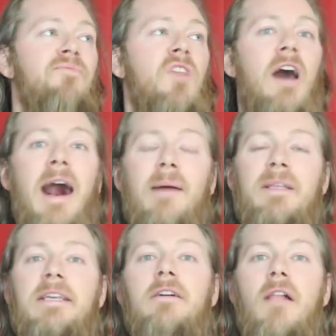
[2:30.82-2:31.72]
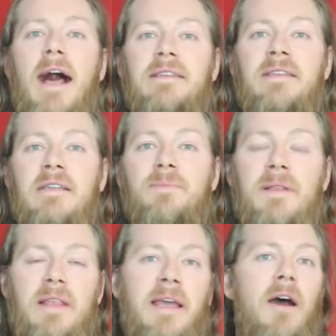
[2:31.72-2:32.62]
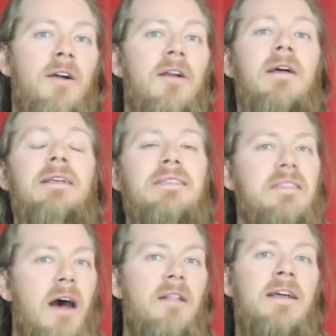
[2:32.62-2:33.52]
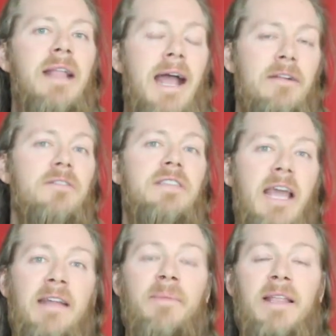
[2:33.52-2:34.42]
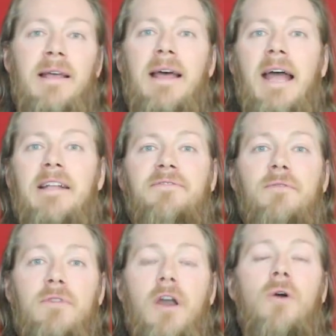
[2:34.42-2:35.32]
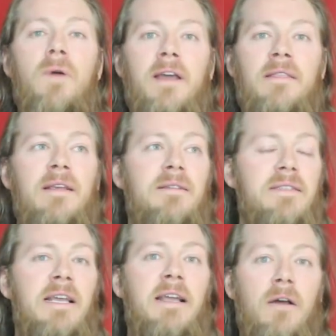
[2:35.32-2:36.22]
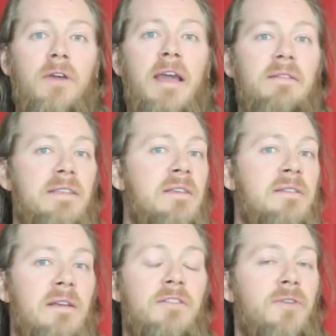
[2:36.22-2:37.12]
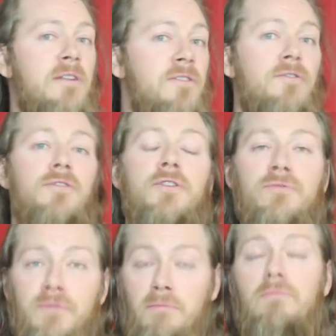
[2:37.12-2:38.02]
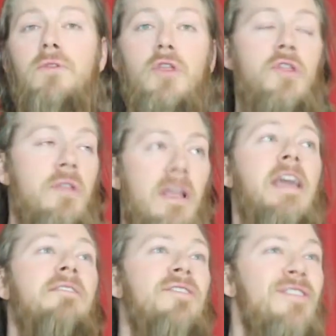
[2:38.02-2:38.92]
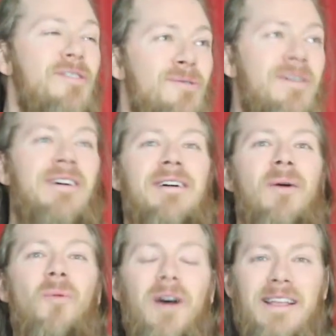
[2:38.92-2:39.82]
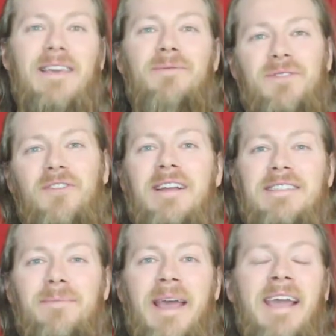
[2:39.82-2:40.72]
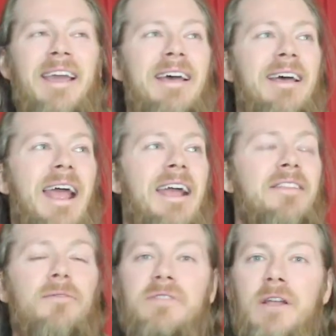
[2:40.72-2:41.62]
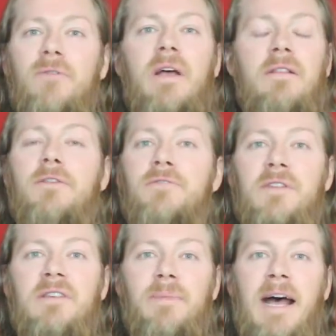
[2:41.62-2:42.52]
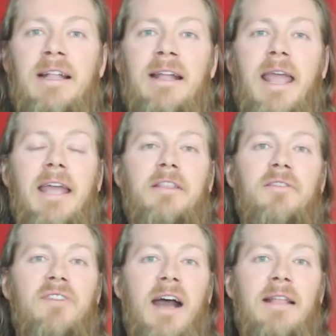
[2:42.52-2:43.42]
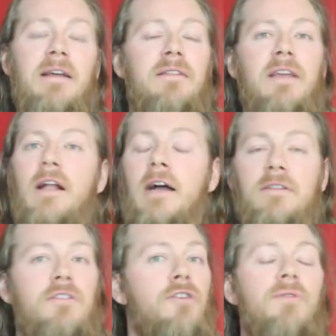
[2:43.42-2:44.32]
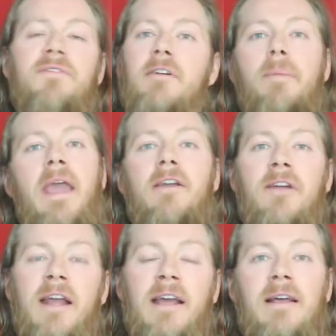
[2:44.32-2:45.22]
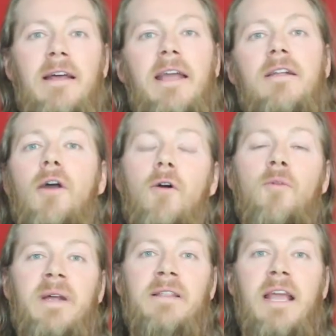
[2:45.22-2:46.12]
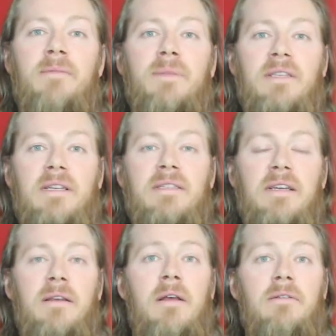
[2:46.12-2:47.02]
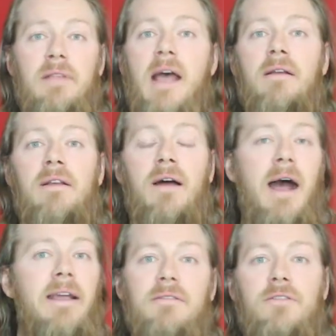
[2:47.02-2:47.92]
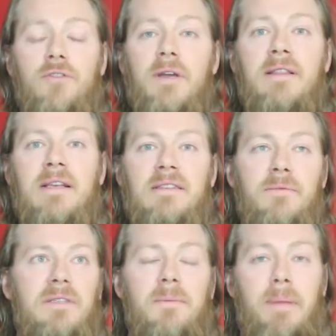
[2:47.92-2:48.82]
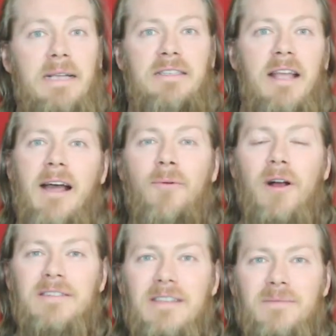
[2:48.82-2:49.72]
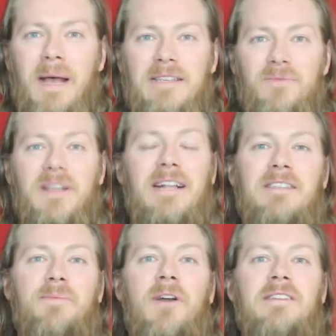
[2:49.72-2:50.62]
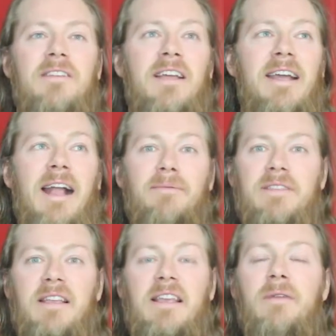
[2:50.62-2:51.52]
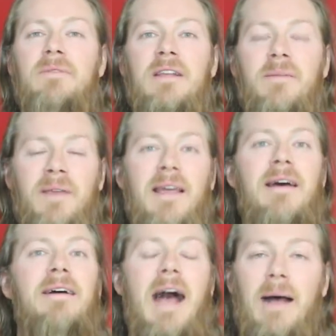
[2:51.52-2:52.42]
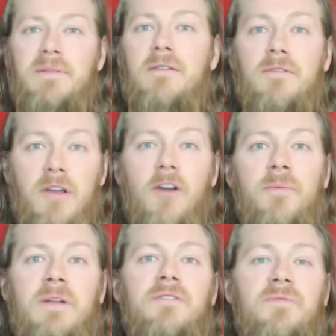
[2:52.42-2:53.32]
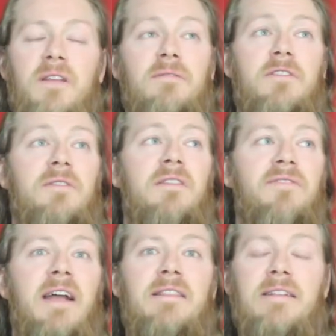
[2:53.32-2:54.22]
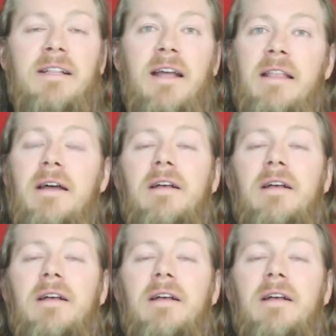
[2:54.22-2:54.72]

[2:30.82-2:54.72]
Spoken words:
comedy classics, but they are solid entertainment. And if you go in saying, okay, this is a director who knew what he was trying to make, and there's no illusions about it, and you've got a terrific pairing in Coleman and Bautista, yeah, I enjoyed this. It was the best thing I watched this past weekend, surprisingly, and I was thinking it was going to be absolute garbage with just the fact that it got